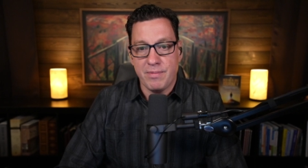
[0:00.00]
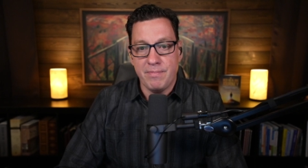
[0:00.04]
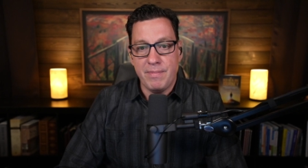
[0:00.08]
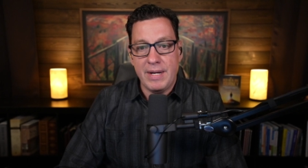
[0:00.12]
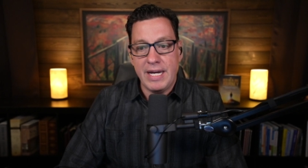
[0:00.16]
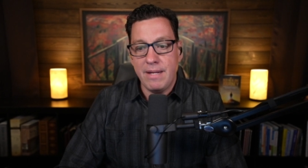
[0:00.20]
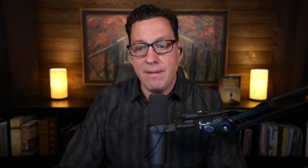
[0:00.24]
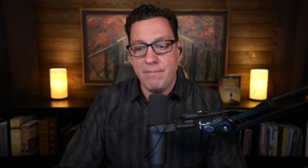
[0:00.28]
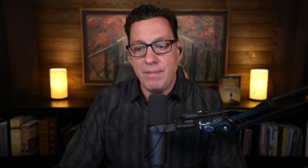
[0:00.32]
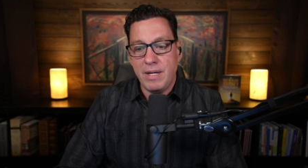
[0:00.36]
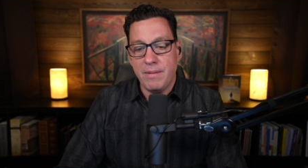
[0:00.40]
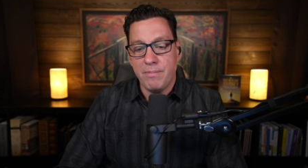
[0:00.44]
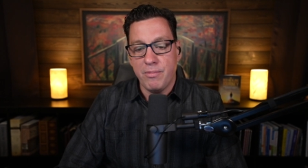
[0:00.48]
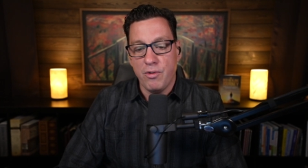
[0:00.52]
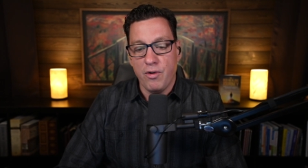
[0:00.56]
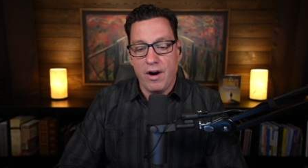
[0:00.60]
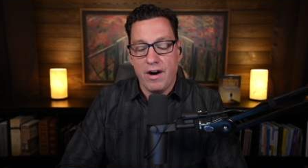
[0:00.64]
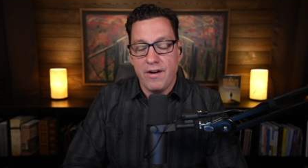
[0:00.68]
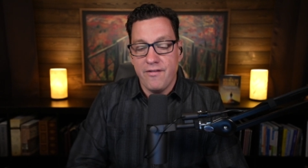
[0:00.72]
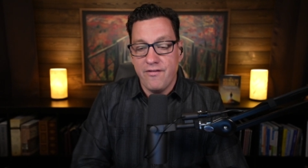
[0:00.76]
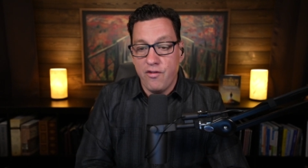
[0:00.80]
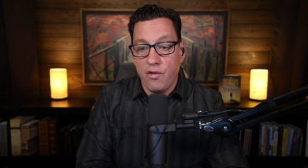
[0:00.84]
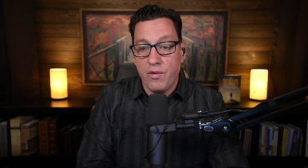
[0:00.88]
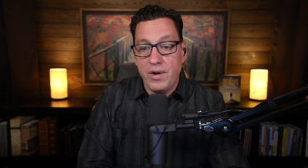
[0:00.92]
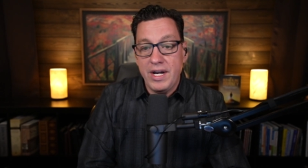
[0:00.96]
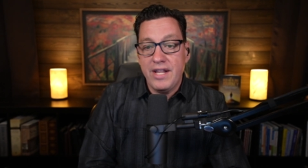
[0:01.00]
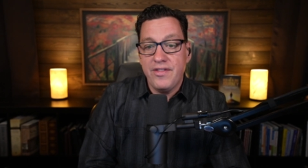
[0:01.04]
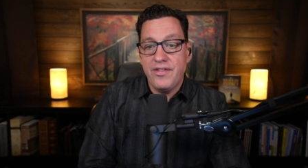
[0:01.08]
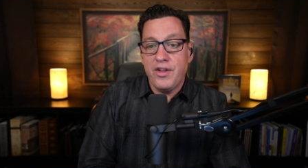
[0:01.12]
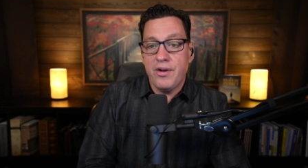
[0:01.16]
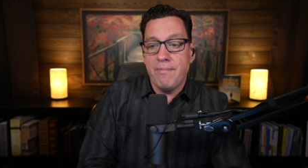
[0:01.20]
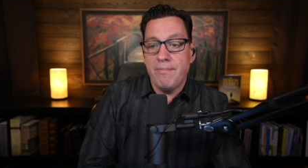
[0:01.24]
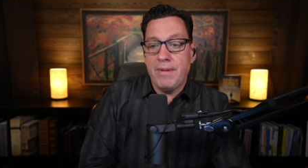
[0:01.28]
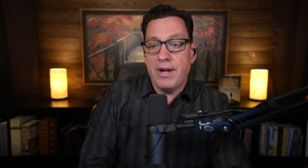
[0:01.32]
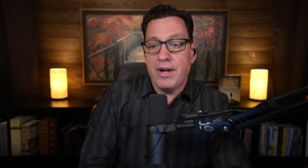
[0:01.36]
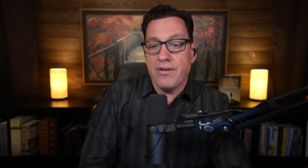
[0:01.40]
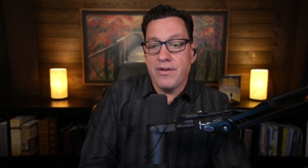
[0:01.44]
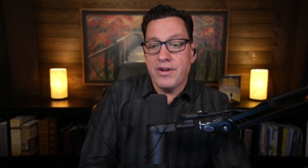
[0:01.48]
many people avoided their
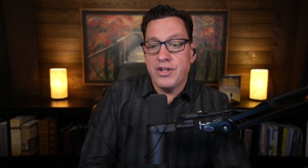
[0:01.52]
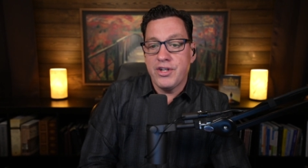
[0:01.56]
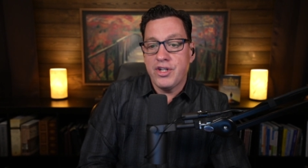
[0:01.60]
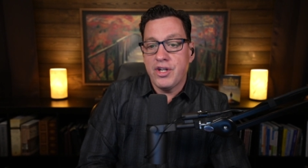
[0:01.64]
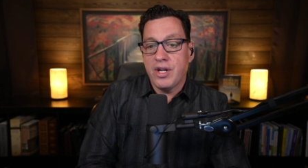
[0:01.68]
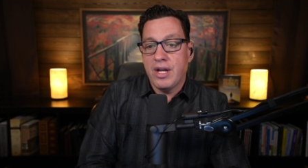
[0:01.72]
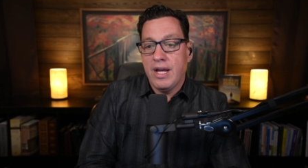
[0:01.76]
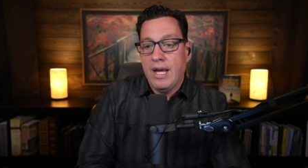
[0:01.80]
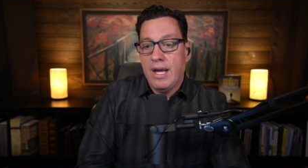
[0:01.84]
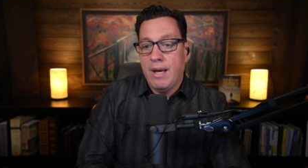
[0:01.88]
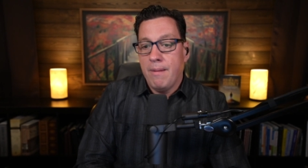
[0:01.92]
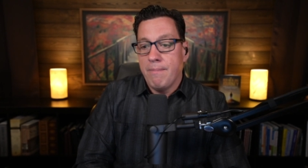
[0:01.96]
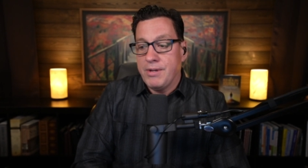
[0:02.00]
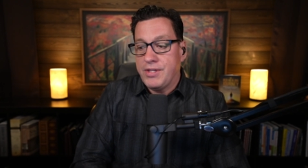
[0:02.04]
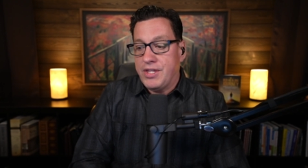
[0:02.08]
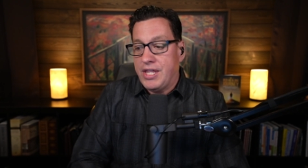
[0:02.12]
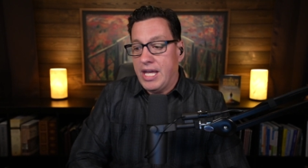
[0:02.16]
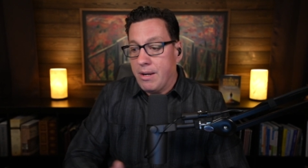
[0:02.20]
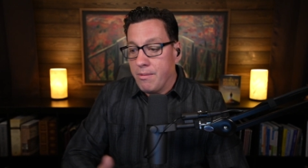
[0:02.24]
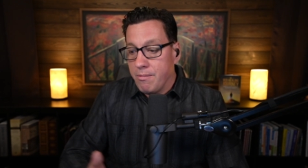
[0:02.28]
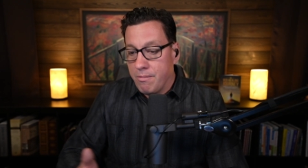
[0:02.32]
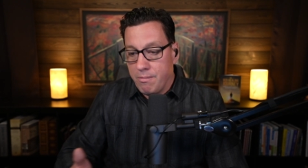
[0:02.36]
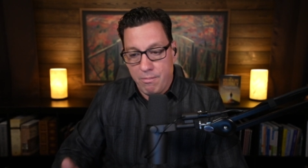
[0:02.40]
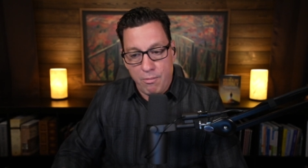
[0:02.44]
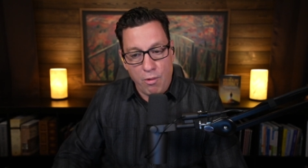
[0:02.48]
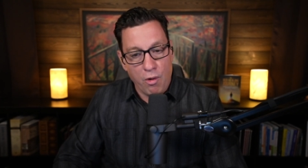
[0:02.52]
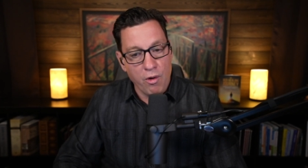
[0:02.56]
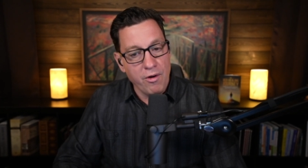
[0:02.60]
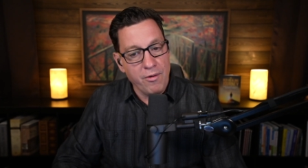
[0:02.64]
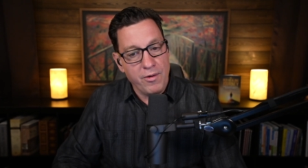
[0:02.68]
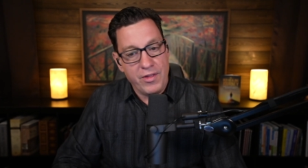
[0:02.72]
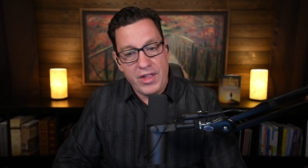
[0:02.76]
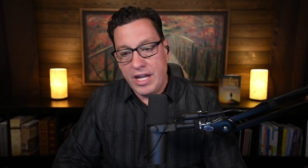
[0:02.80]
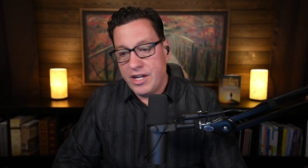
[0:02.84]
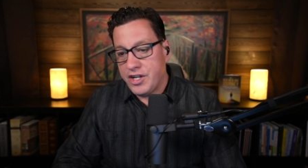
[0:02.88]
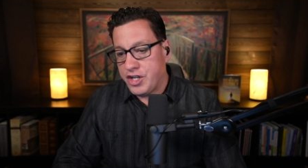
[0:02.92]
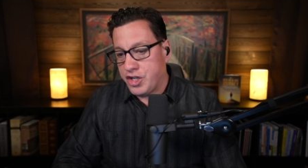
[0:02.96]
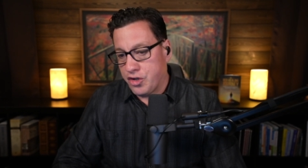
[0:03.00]
marriage, but they more
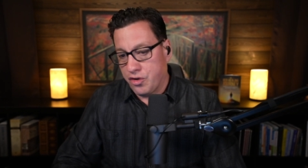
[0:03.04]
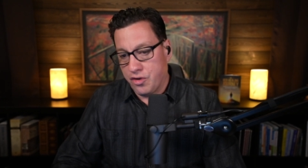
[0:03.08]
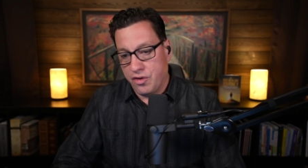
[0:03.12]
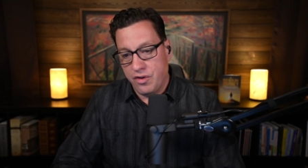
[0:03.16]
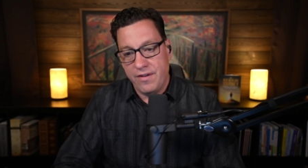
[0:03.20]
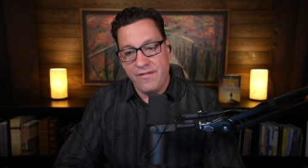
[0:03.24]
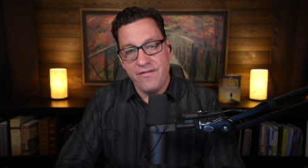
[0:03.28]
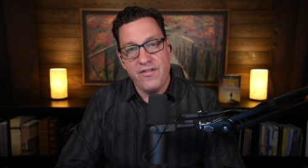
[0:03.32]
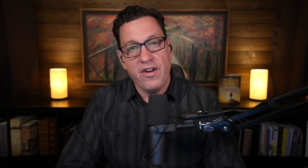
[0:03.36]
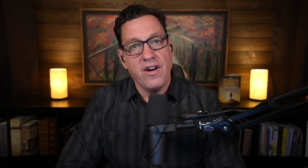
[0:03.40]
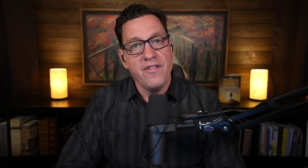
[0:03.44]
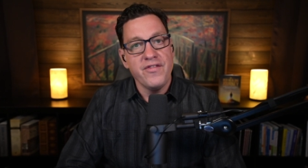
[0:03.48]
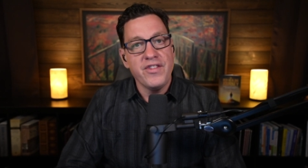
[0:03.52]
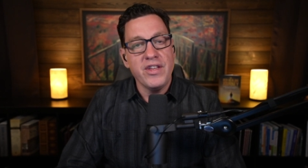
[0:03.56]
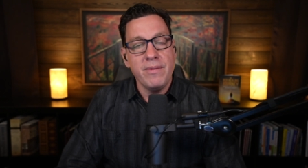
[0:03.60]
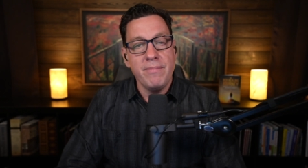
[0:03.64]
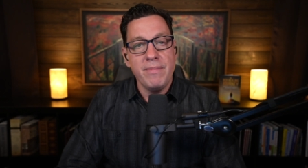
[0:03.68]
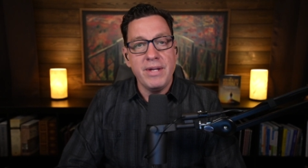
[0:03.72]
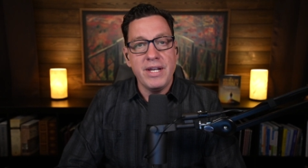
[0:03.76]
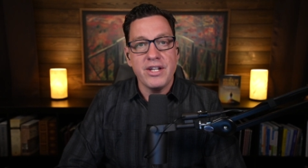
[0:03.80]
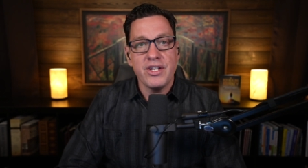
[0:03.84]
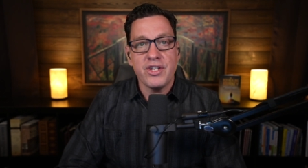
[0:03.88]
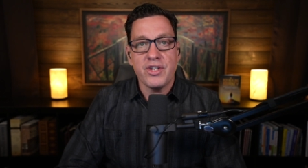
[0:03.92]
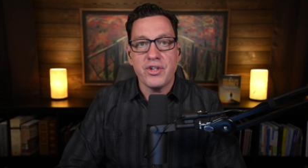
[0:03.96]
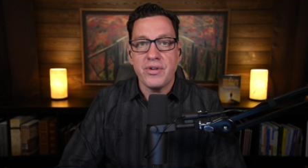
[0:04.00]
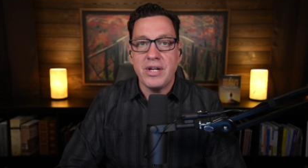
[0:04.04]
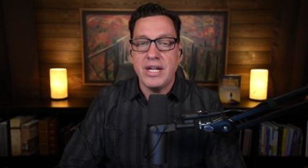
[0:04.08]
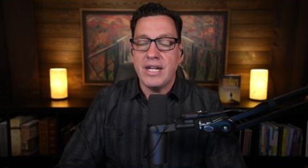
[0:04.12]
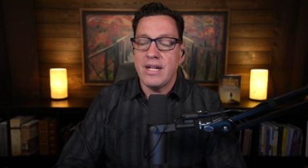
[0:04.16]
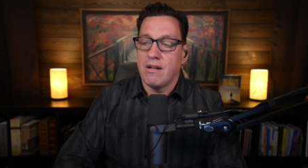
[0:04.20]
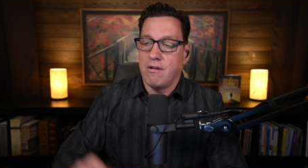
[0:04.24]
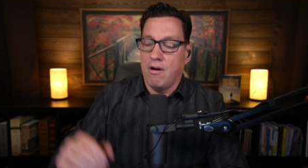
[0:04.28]
they sure involved in ministry.